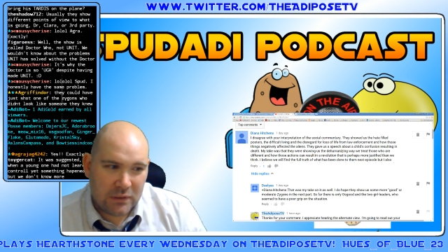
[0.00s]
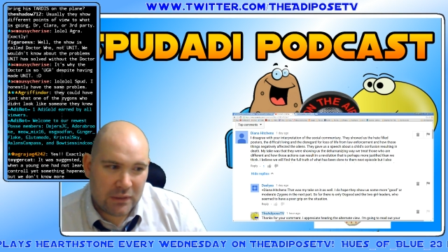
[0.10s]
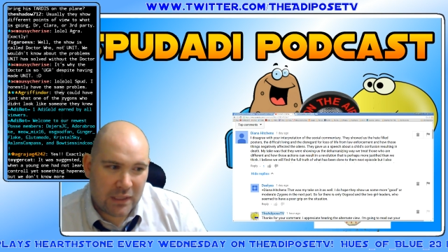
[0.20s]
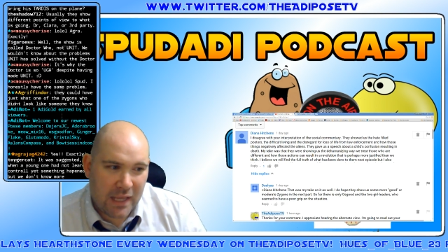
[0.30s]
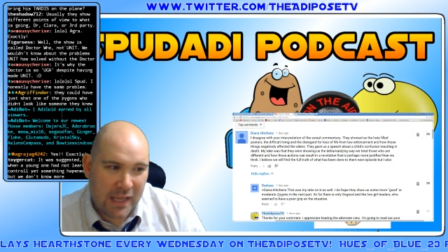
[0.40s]

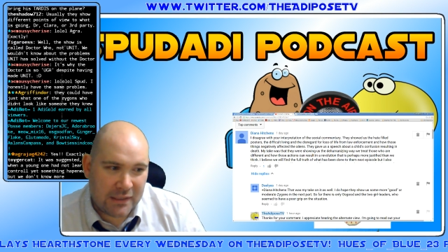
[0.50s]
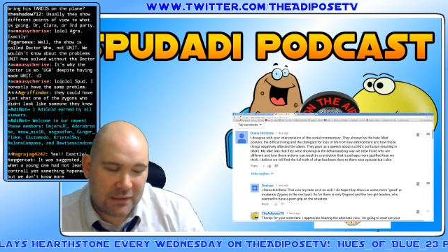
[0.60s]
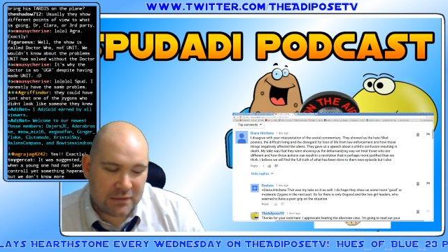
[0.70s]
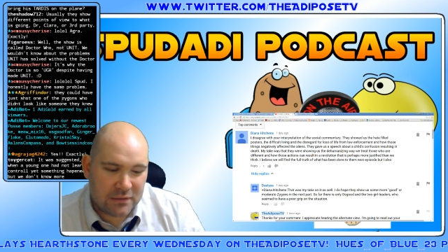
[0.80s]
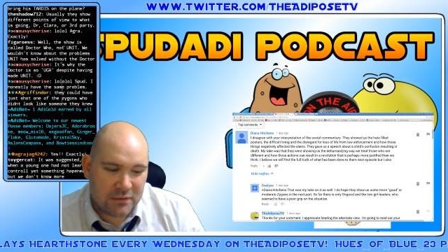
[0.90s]

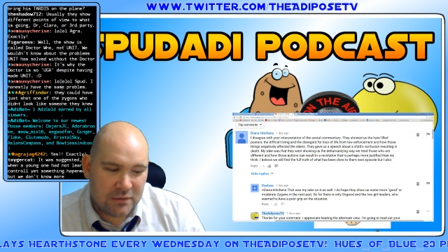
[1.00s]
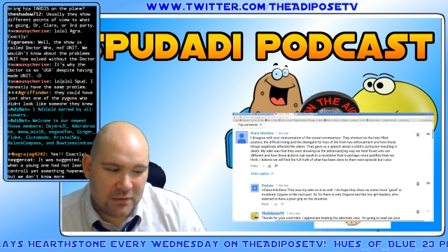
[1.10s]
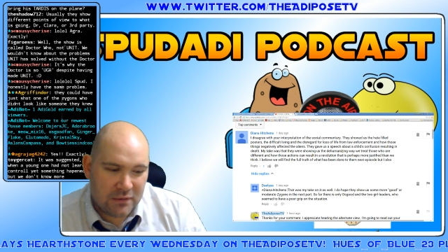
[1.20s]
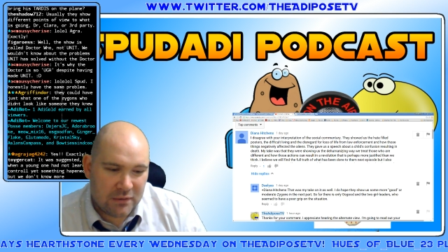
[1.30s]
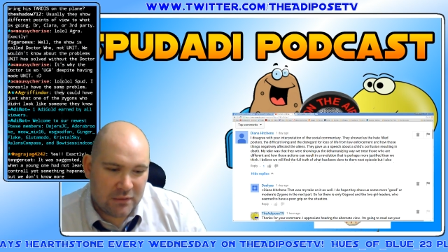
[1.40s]
and
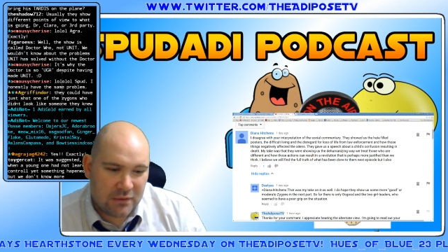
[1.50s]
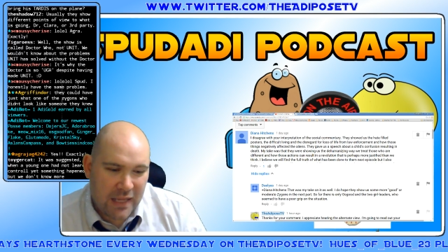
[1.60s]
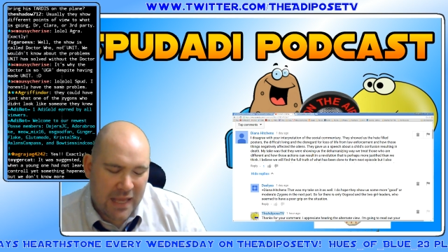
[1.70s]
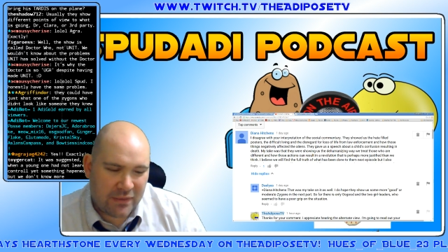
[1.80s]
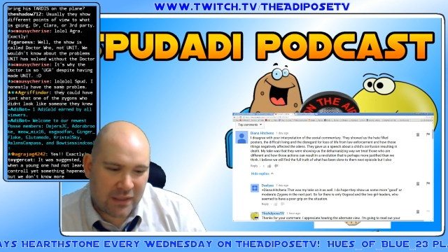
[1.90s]

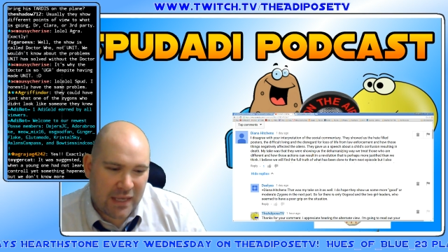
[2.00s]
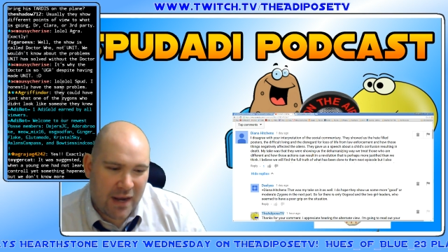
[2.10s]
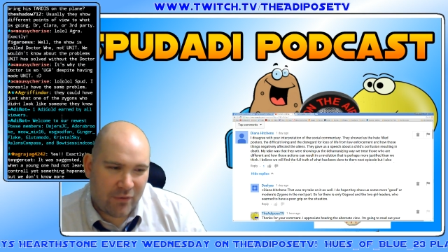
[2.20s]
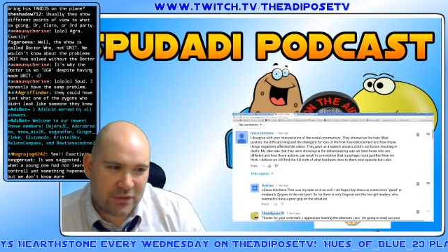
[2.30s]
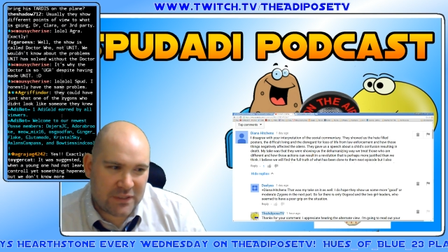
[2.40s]
had the
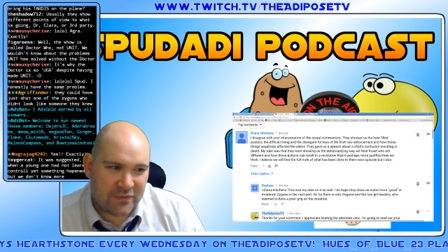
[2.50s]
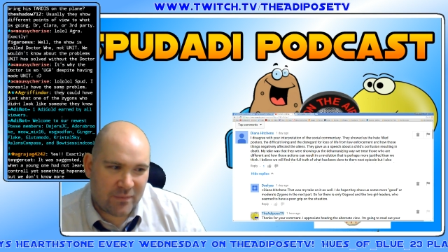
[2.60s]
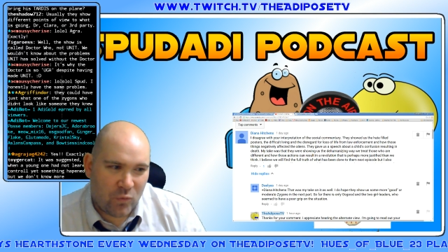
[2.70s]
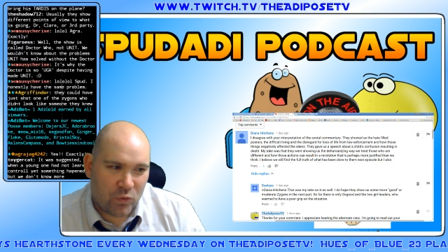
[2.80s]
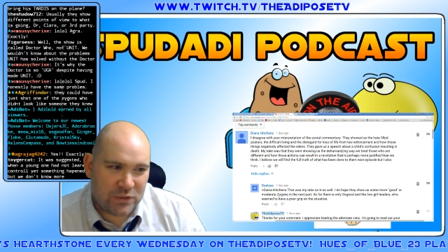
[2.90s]
characters having
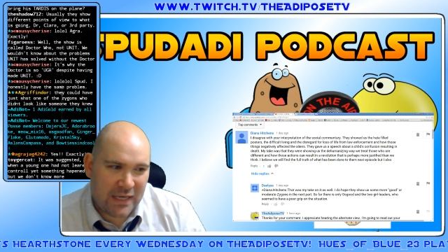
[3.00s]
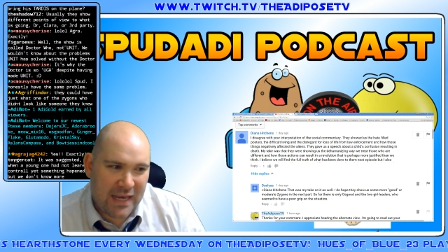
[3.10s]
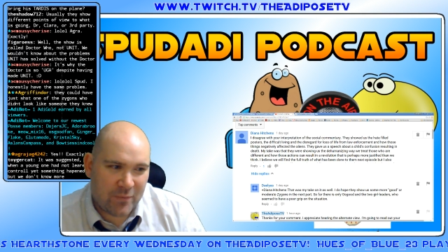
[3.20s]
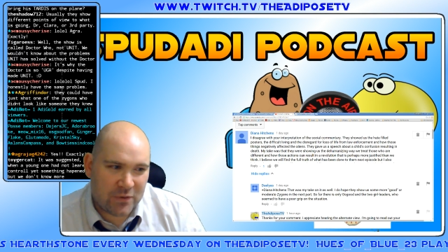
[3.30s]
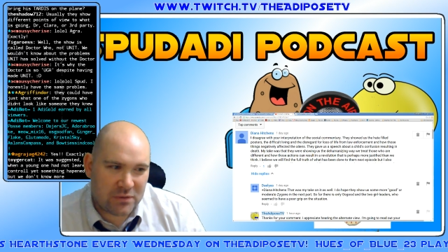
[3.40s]
more
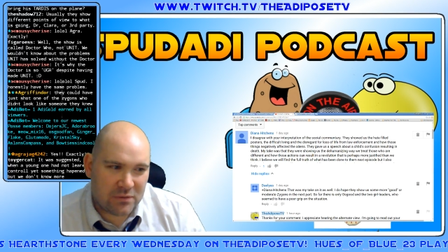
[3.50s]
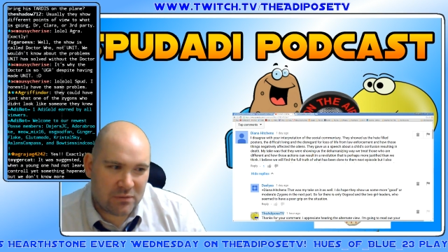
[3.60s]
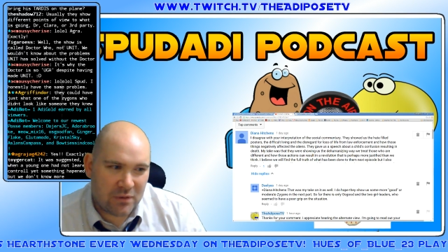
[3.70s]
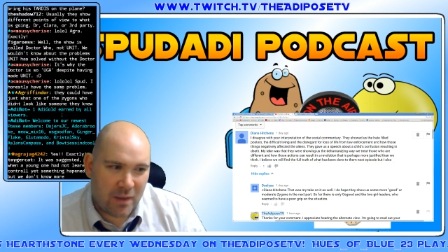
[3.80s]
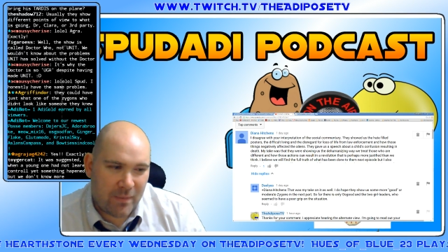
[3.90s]
dilemmas
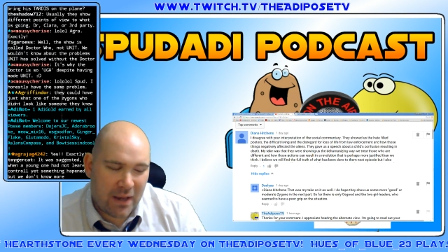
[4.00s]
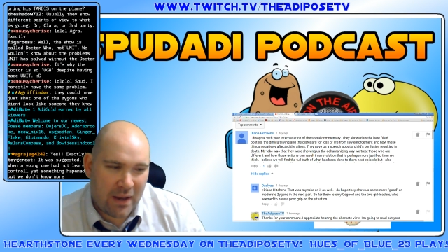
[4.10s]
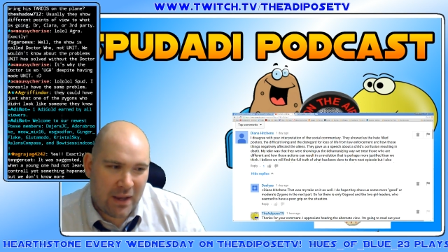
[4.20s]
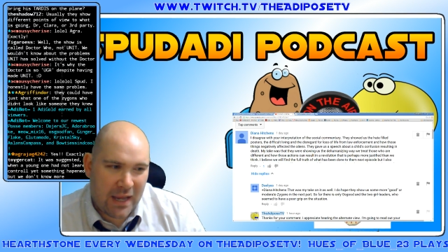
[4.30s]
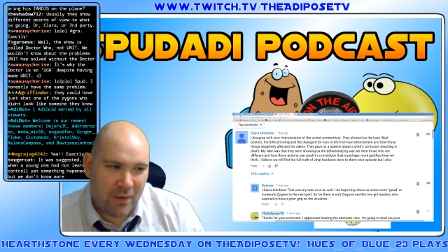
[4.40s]
about
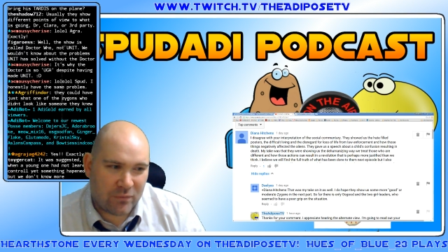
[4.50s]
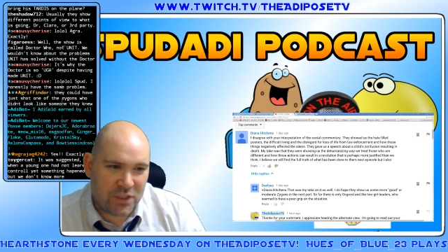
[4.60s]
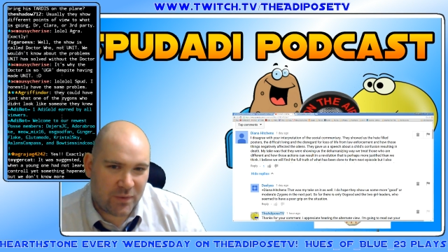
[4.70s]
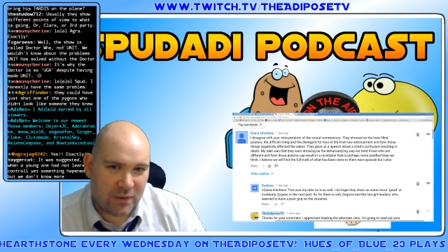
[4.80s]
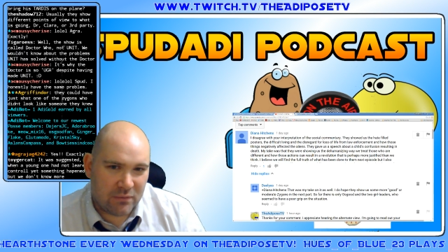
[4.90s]
how to
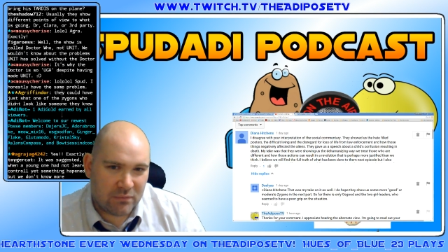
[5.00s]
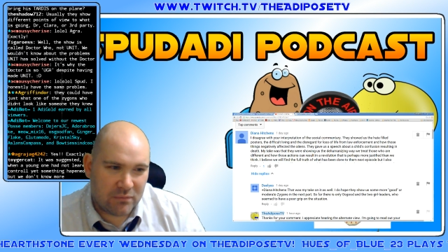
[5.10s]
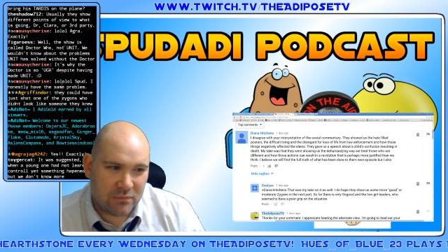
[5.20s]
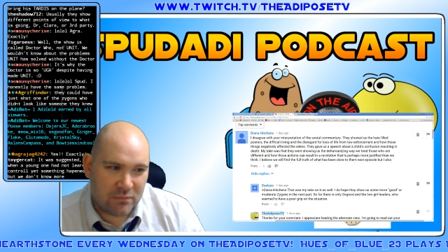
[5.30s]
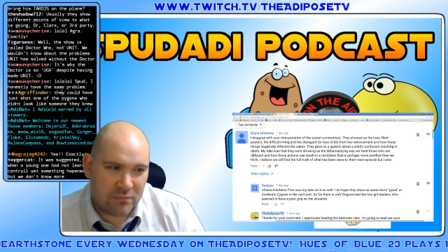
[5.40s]
do it.
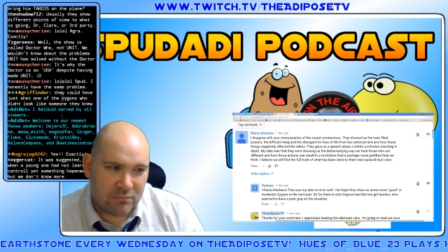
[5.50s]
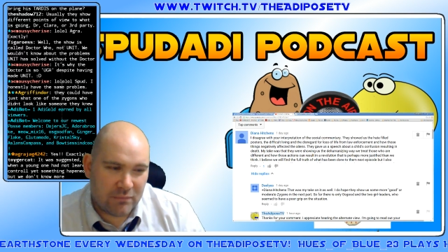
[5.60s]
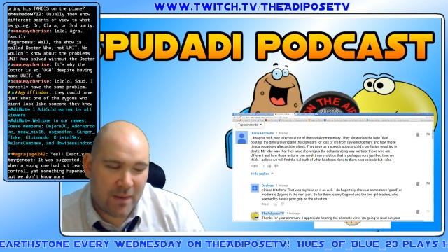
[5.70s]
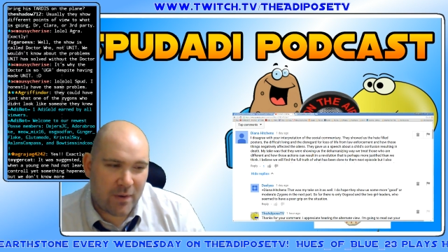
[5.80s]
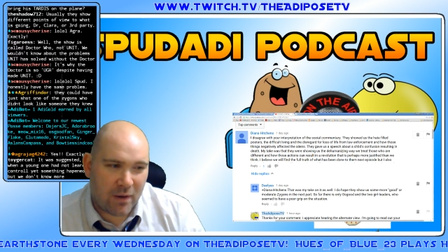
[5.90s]

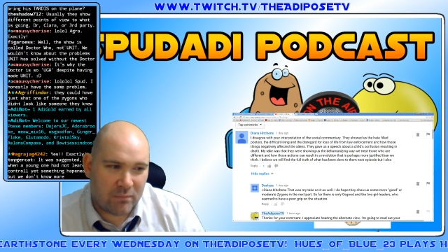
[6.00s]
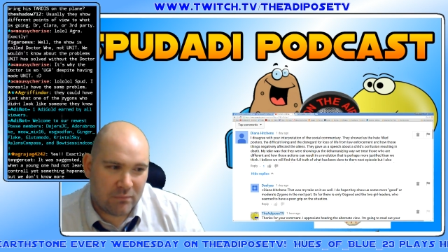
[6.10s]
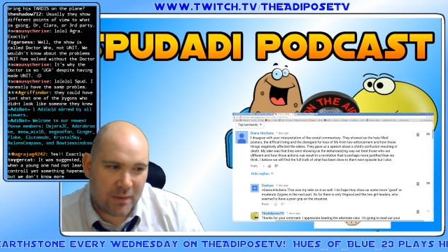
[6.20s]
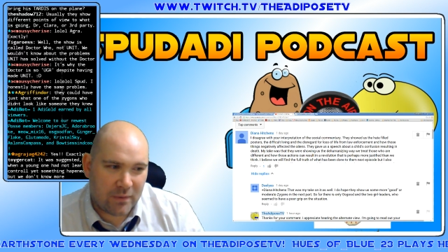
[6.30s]
Maybe maybe not.